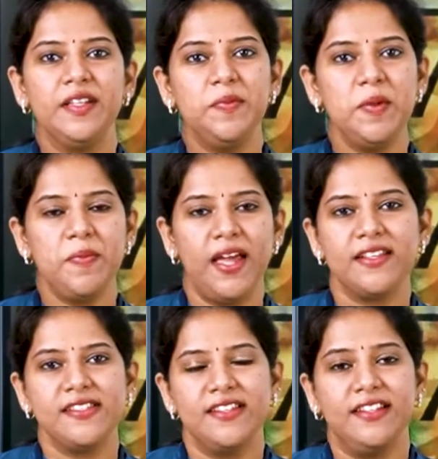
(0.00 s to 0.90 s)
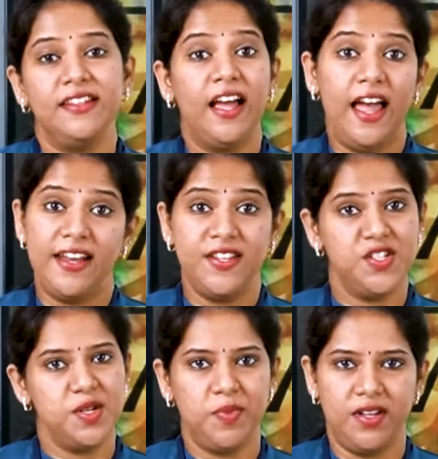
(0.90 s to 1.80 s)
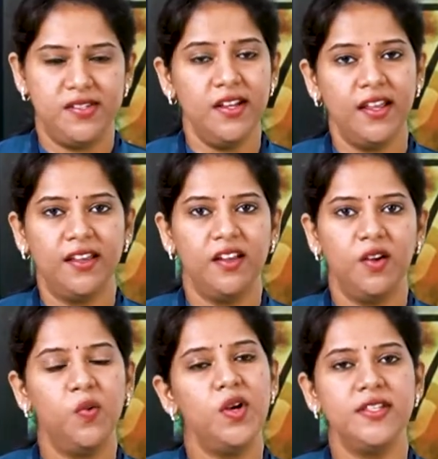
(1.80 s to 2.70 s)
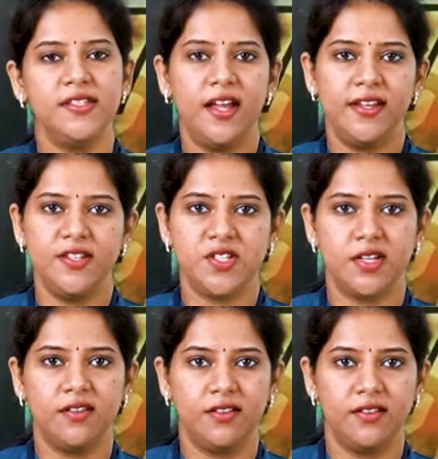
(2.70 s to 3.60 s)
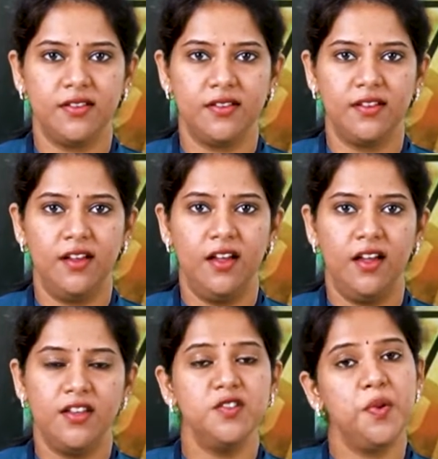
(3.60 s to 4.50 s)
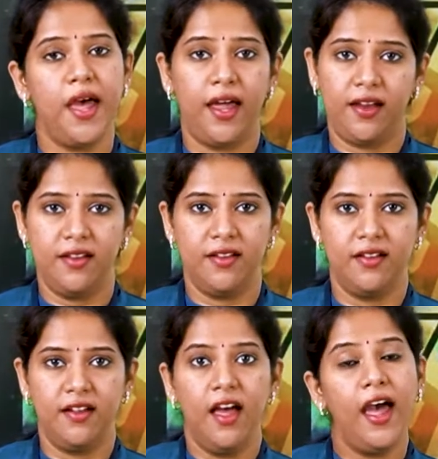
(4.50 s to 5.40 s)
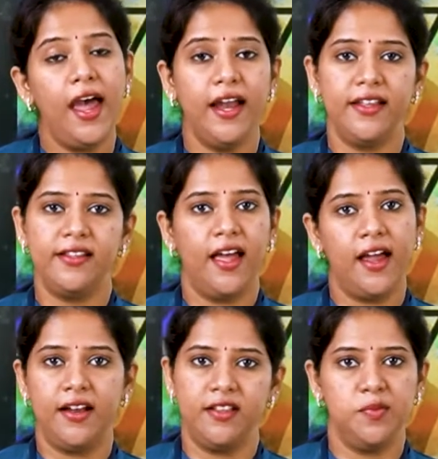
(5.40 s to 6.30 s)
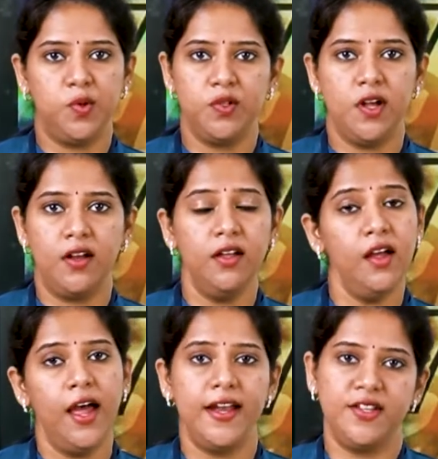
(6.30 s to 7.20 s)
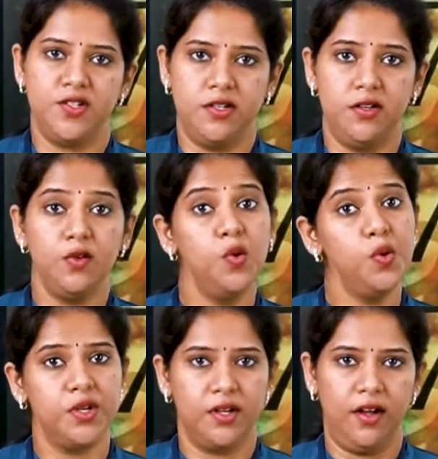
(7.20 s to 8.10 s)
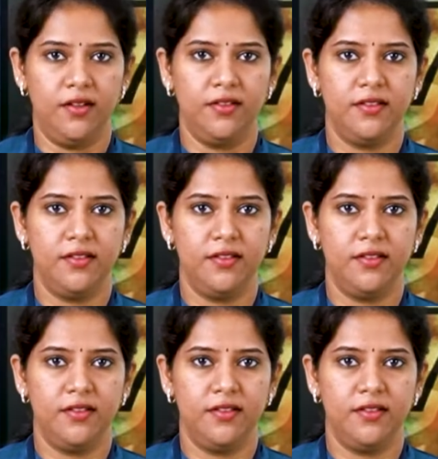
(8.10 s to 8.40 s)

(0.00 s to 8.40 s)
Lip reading: Nammal maths la addition padichu le. What is addition? To add. Add povunana addition. Kootuga.